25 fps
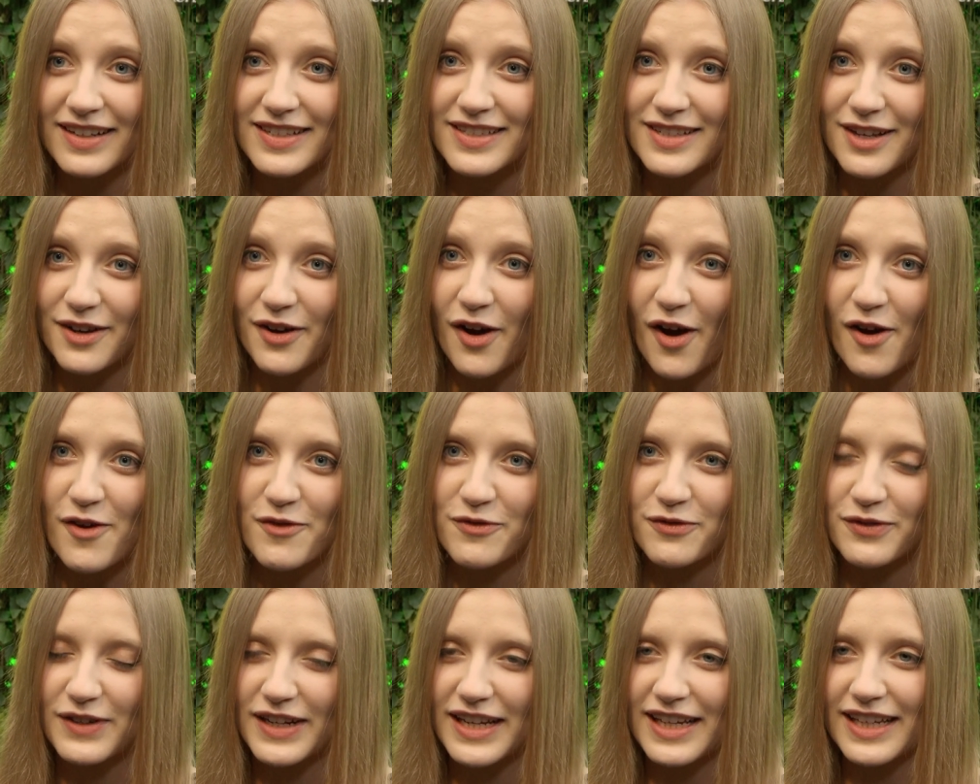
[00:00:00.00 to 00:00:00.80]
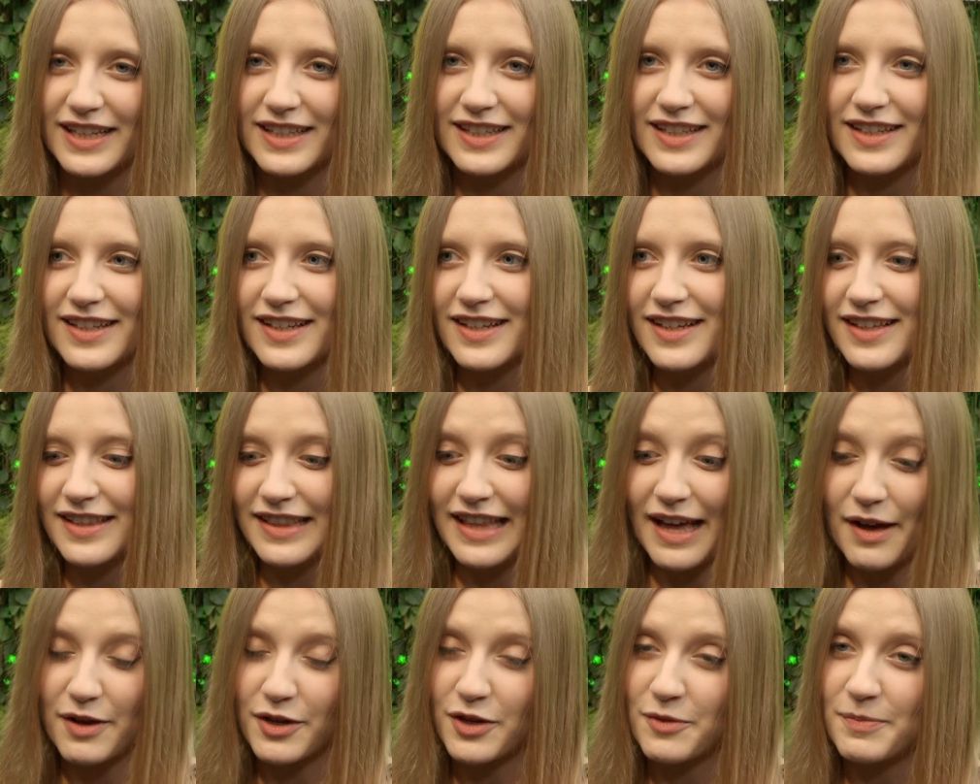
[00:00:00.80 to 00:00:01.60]
So hopefully
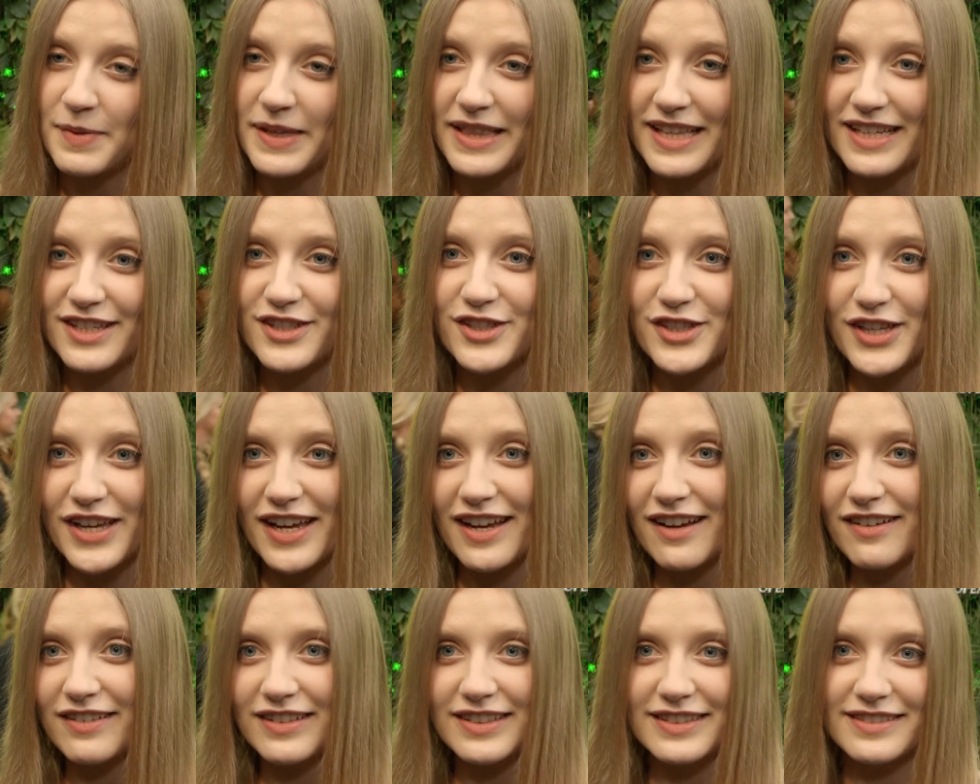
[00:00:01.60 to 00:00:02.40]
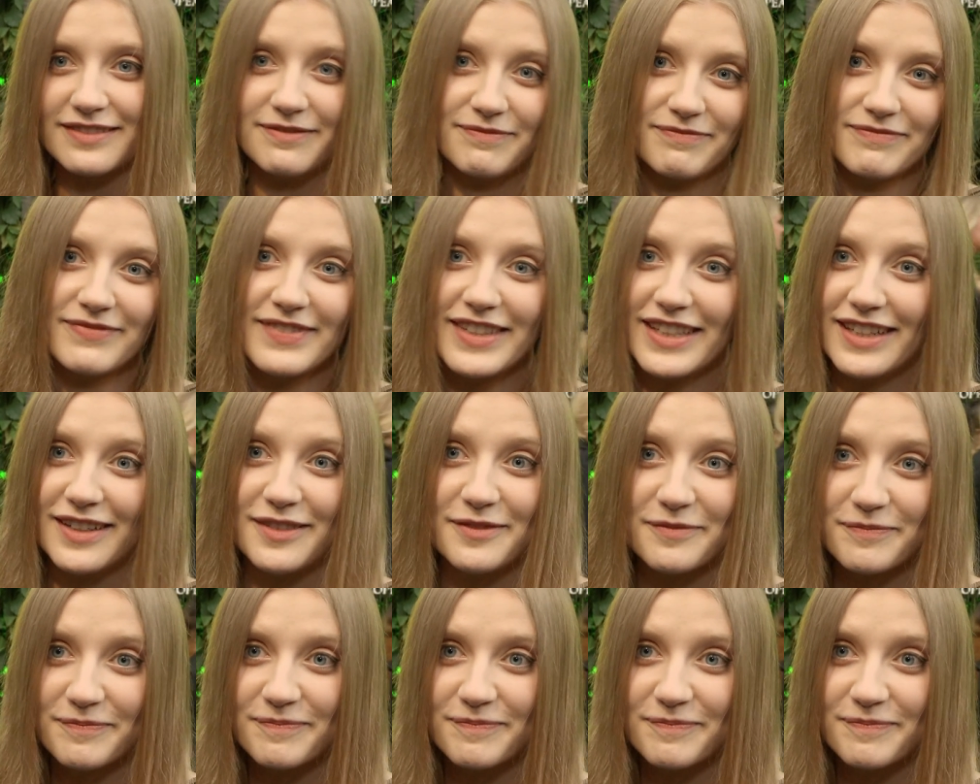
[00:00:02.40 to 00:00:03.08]
that could be this year and, you know...